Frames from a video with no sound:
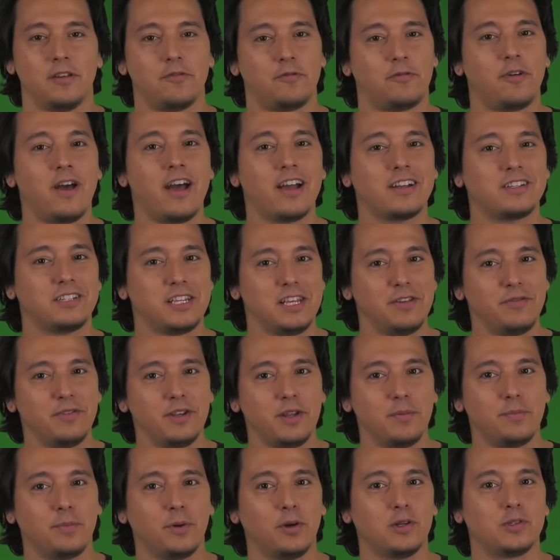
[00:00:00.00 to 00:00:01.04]
In fact, even
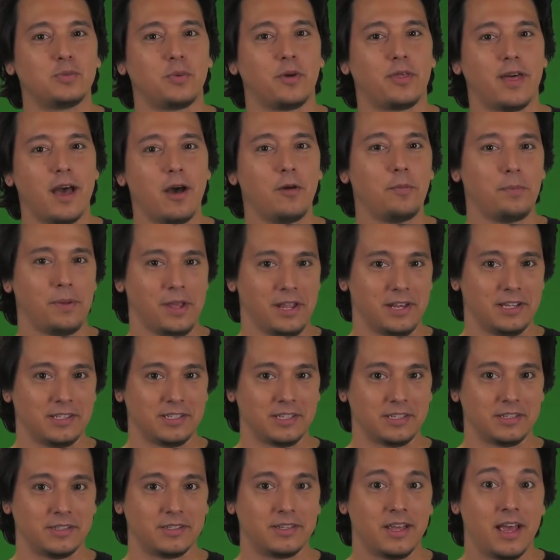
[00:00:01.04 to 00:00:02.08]
in birds without
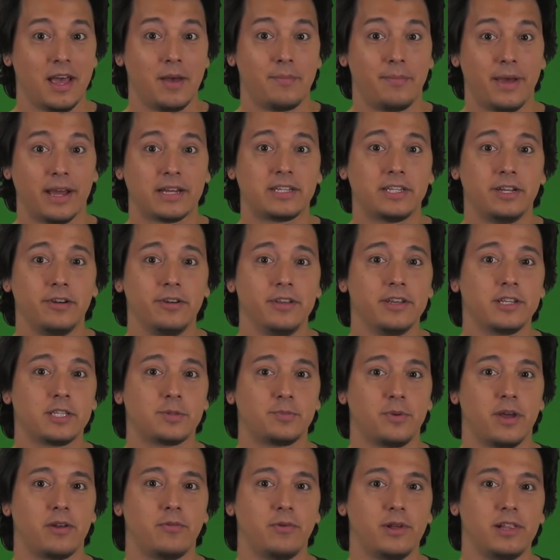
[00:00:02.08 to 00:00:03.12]
penises, bacteria
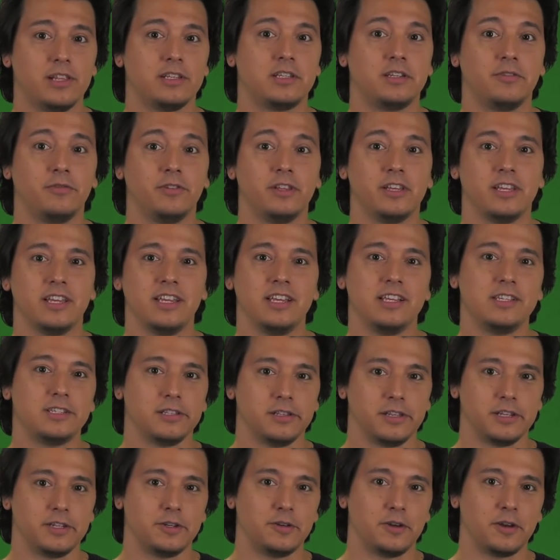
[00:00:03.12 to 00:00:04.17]
spread relatively
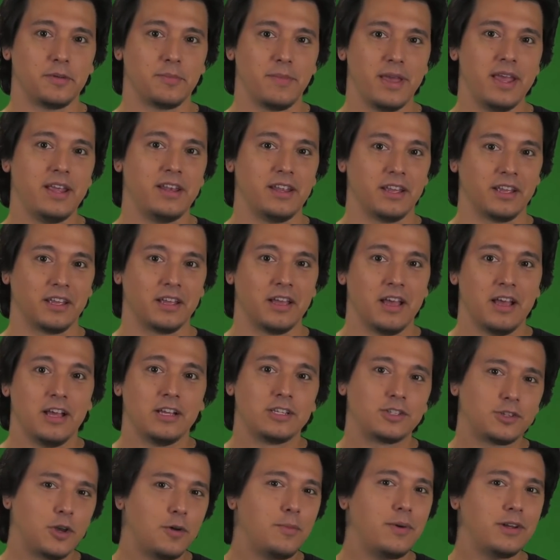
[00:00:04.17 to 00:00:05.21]
easily during mating,
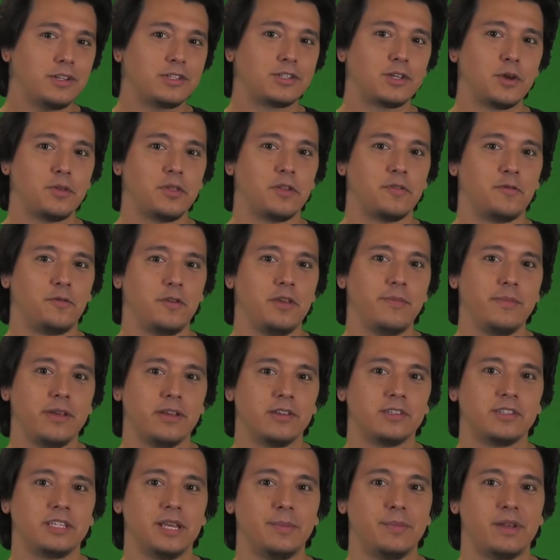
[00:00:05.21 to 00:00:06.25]
so much so that
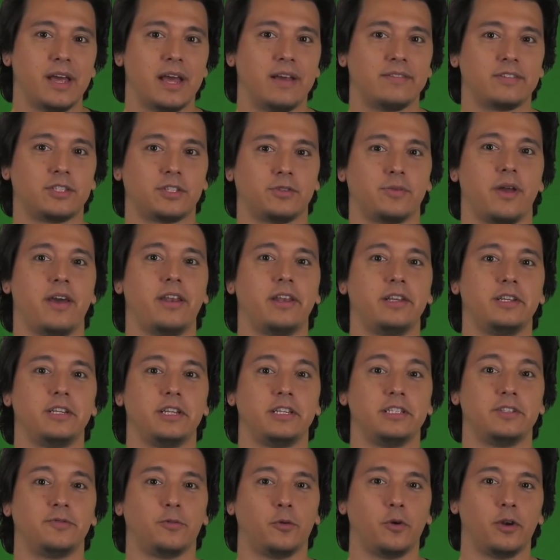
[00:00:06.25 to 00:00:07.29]
females seem to have
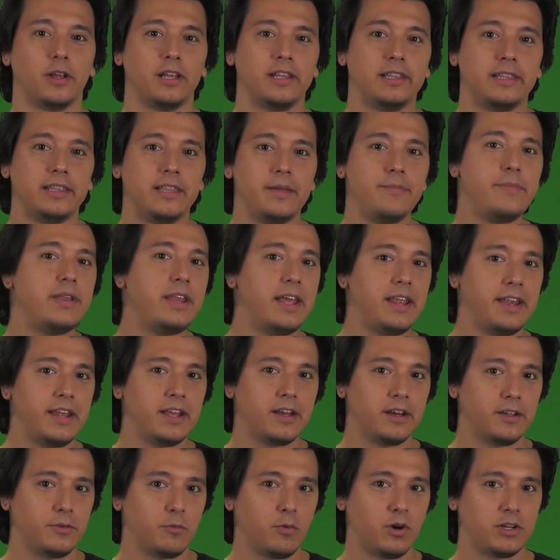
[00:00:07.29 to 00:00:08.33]
strategies for
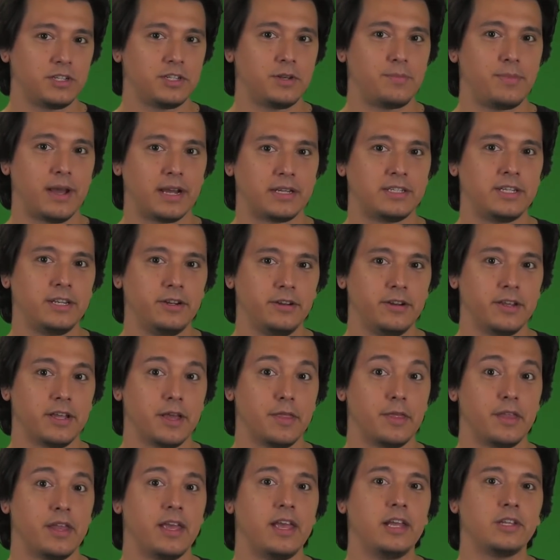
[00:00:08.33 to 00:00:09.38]
eliminating unwanted
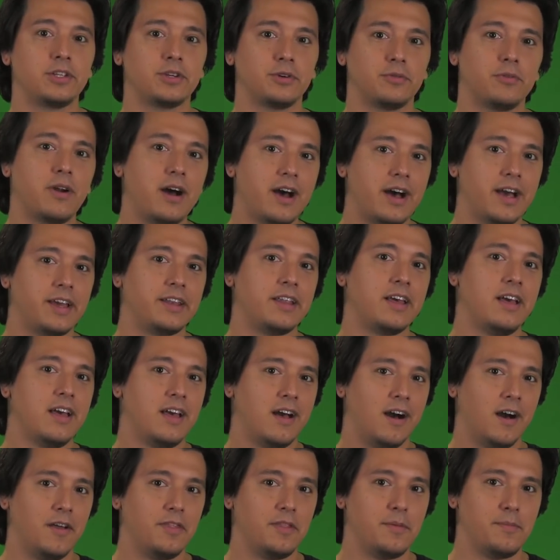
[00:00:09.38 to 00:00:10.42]
bacteria that hitch a ride
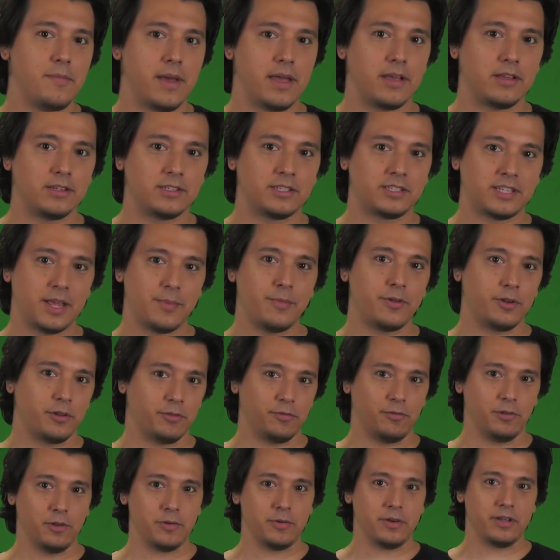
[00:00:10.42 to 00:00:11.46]
on the male's seminal
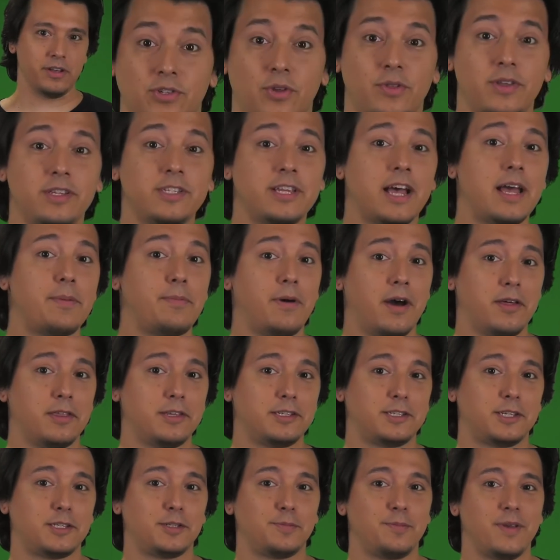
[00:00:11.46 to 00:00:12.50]
fluid. So this
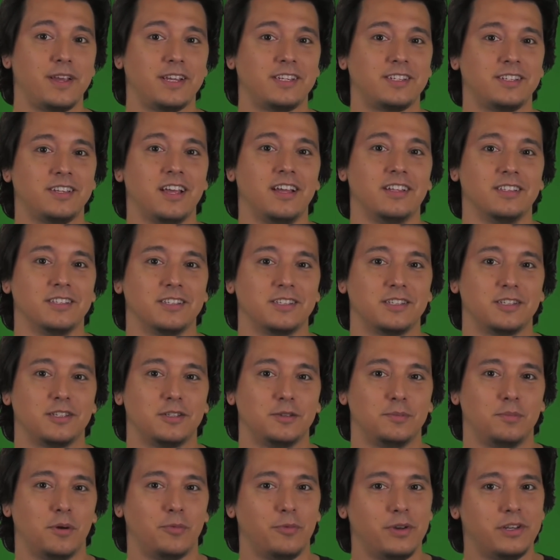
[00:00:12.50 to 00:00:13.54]
hypothesis makes
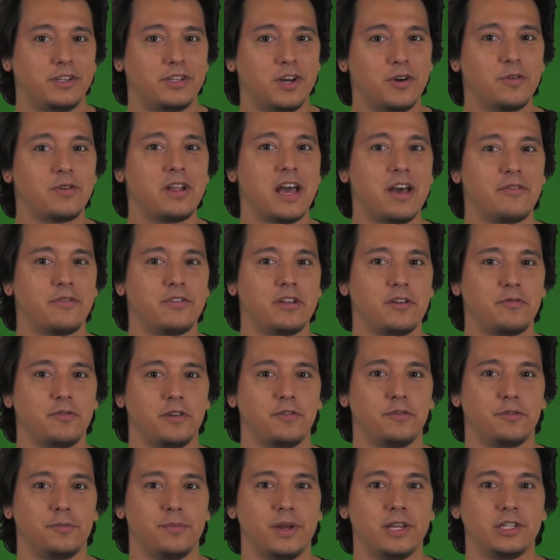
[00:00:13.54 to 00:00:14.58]
sense, but we don't have enough
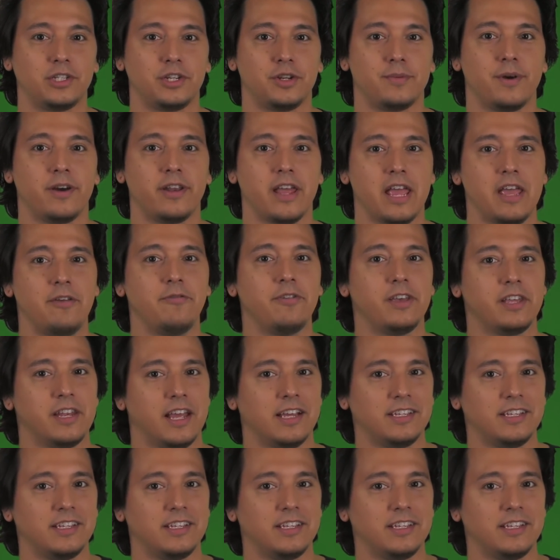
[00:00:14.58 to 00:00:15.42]
information about avian